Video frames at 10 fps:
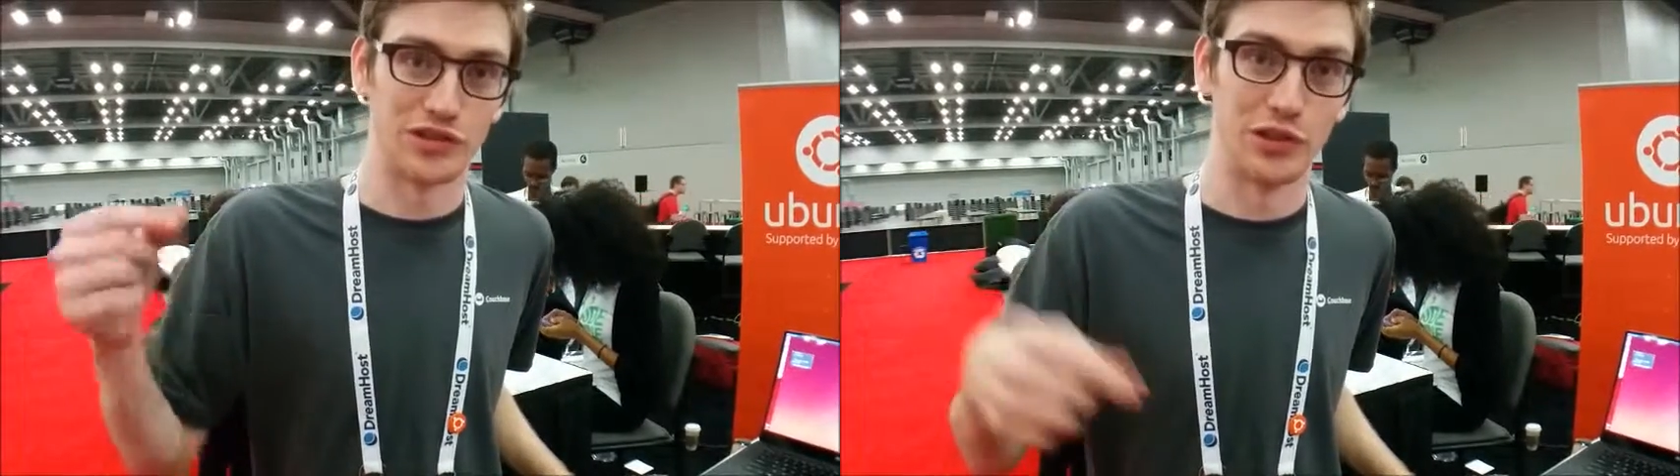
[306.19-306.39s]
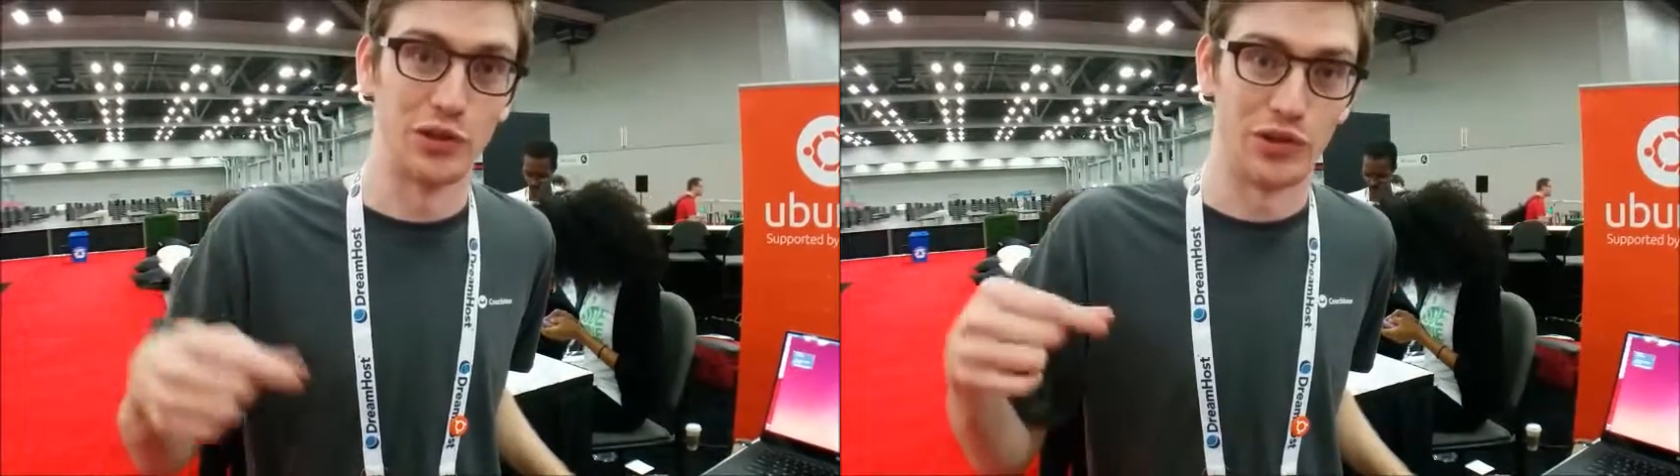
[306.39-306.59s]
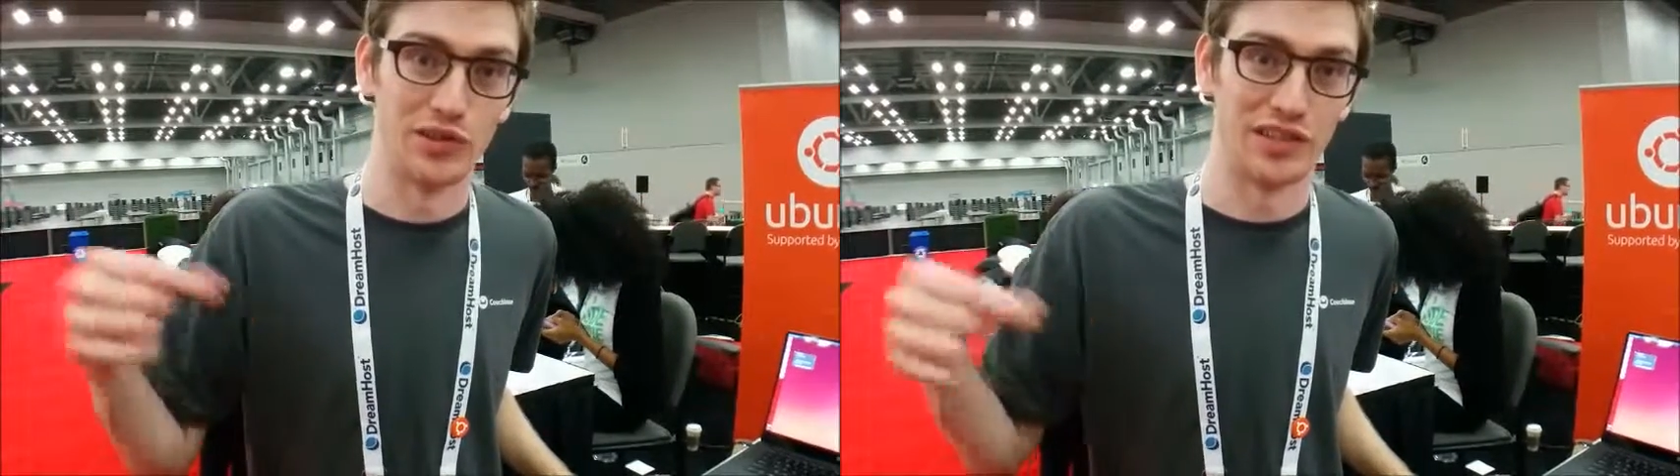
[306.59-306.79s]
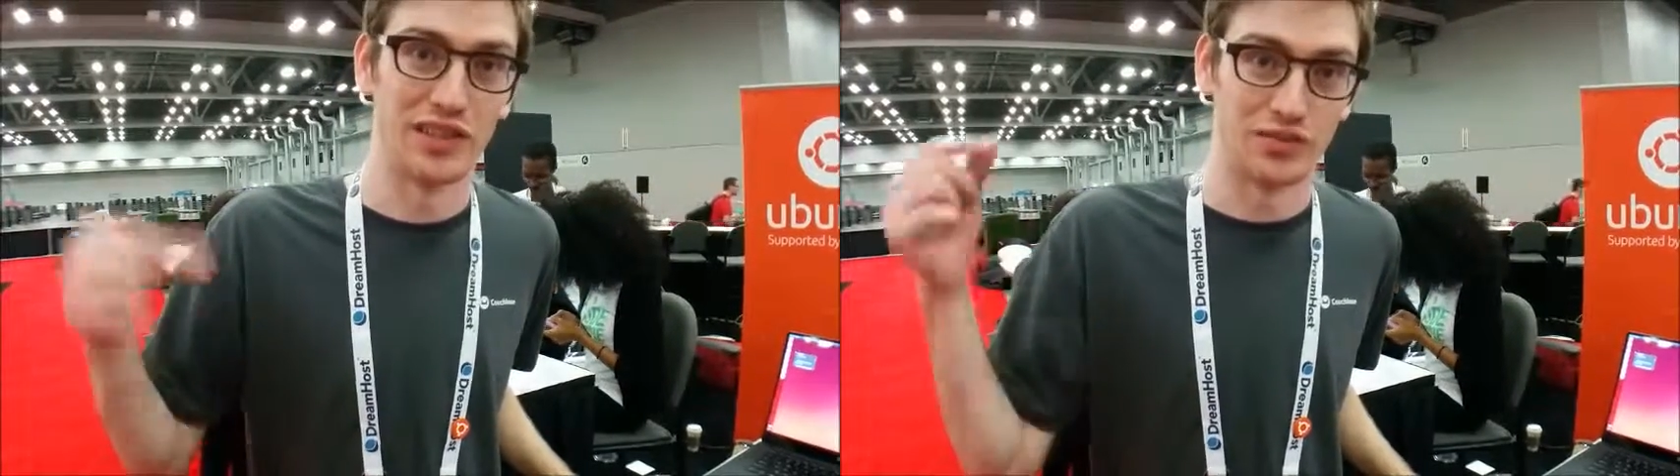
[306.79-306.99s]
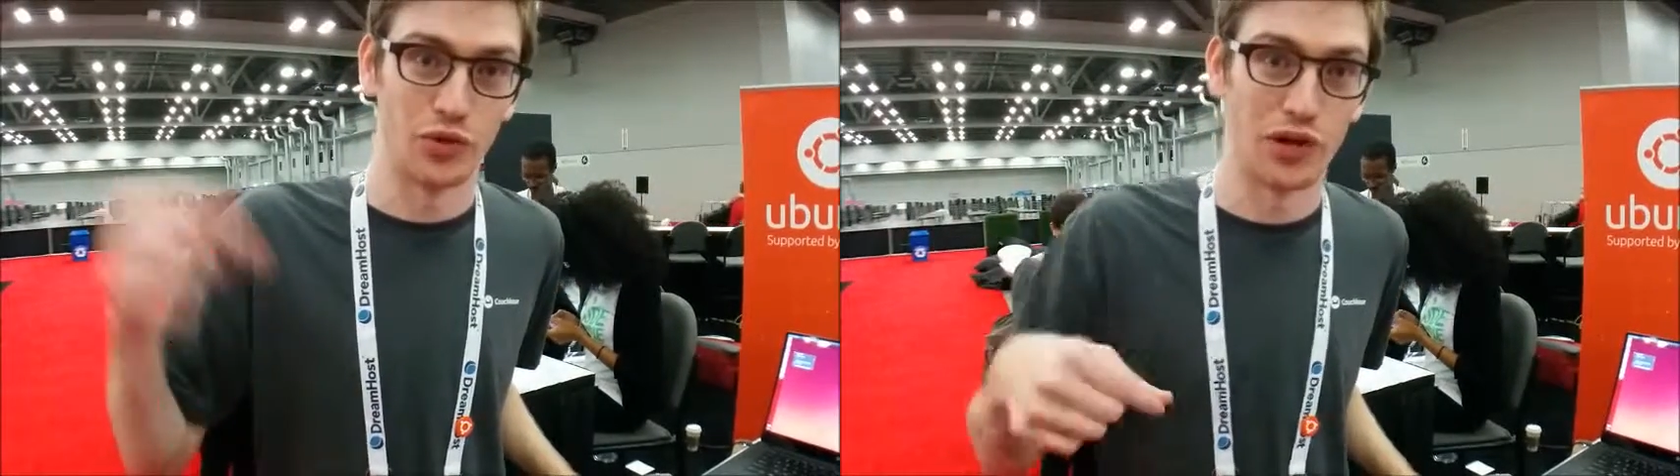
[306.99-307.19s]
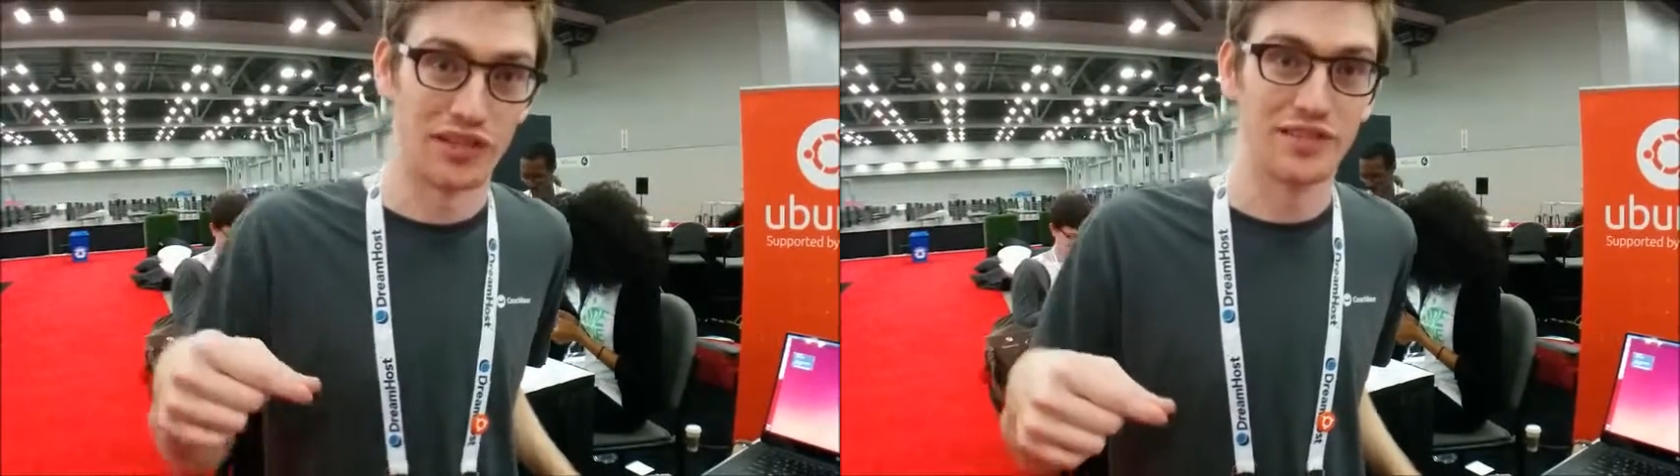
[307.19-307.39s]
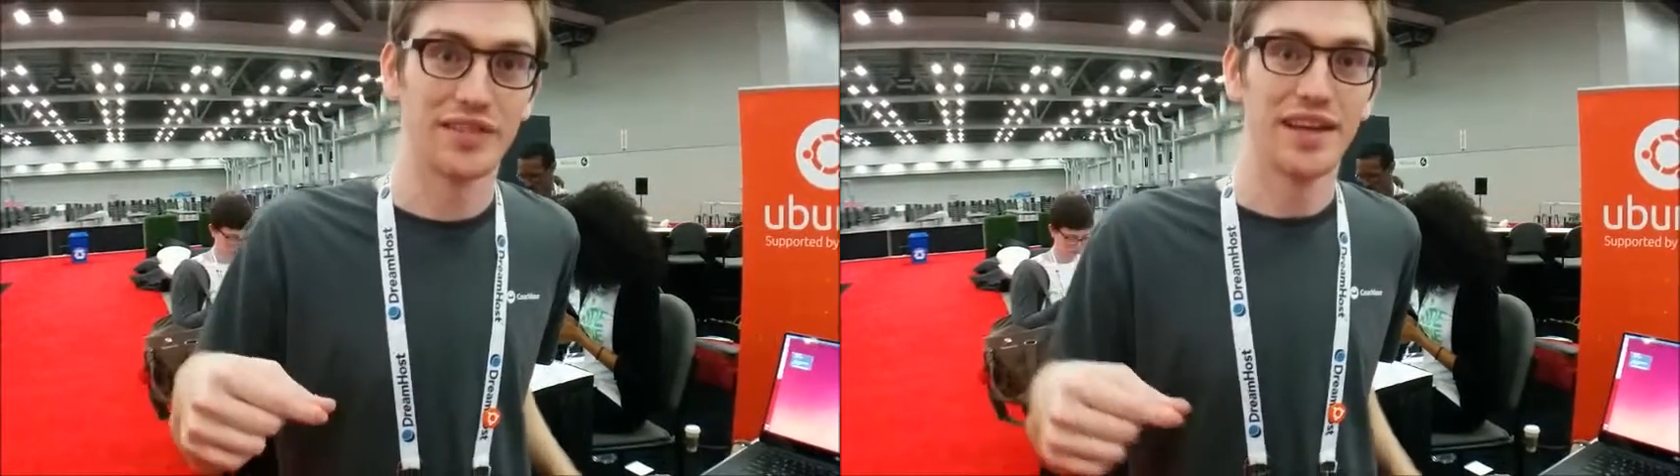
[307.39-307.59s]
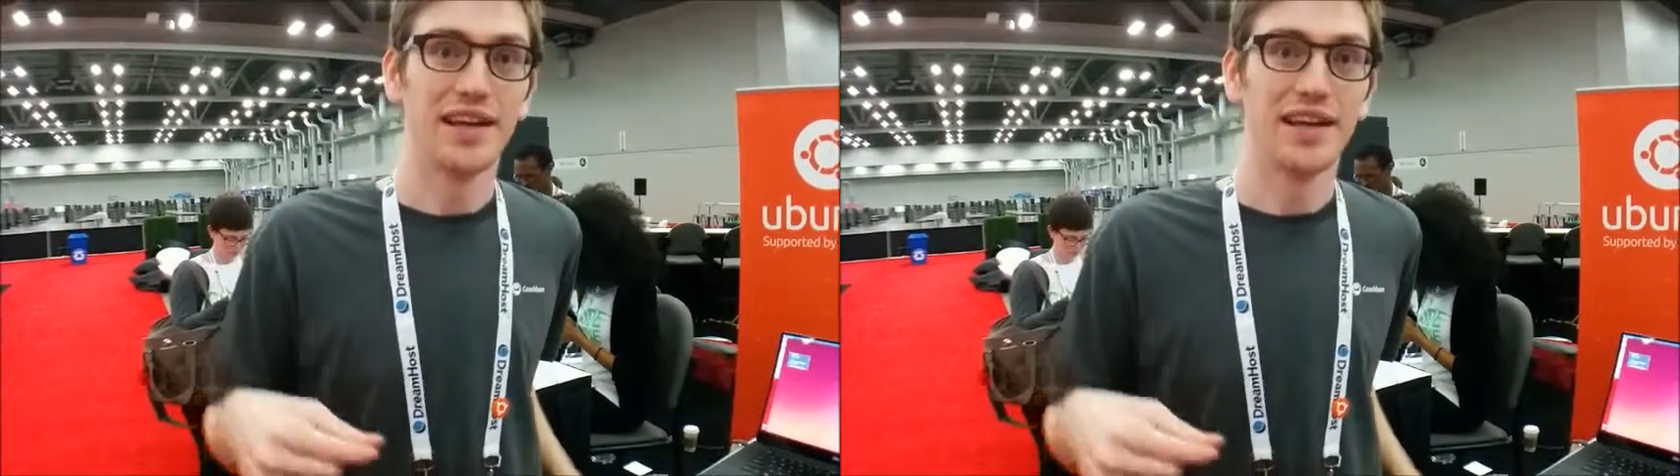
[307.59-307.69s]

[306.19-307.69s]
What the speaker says: 2 using his voice.